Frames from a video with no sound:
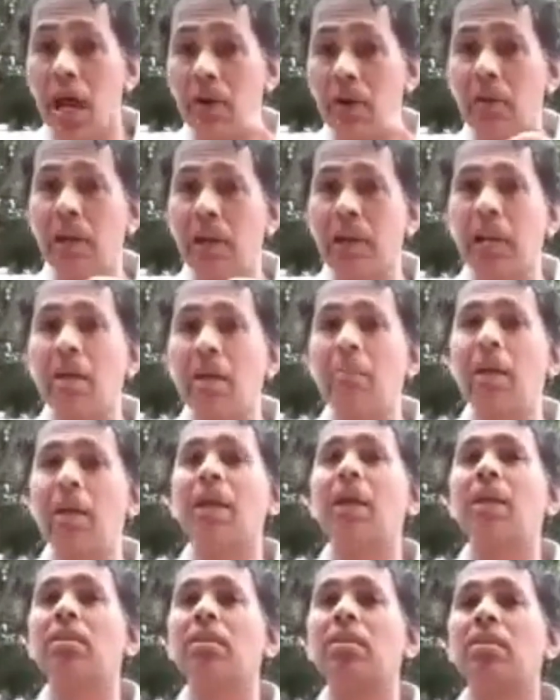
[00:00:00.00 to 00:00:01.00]
Every time it
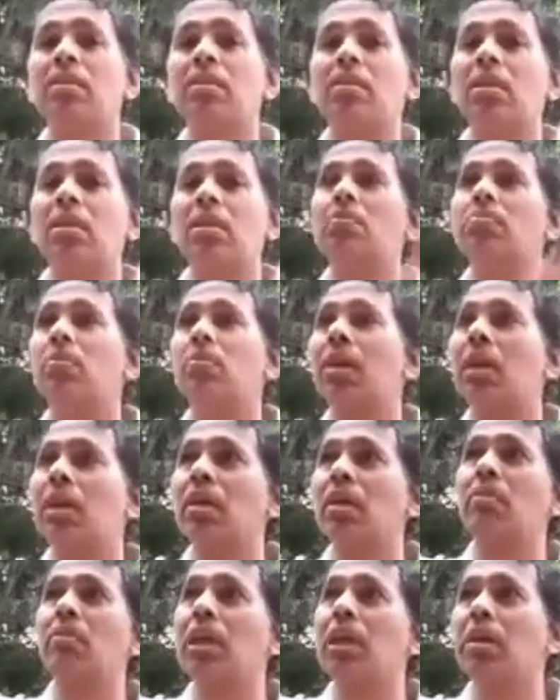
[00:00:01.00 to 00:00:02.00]
releases, it keeps
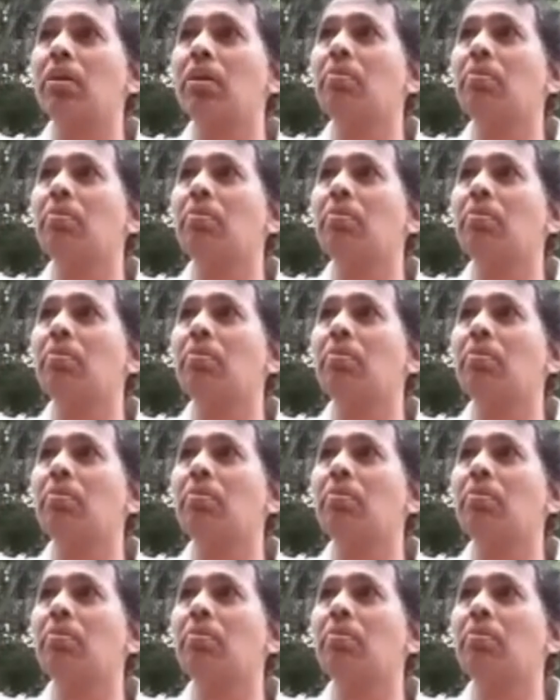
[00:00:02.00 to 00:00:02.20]
making money. I have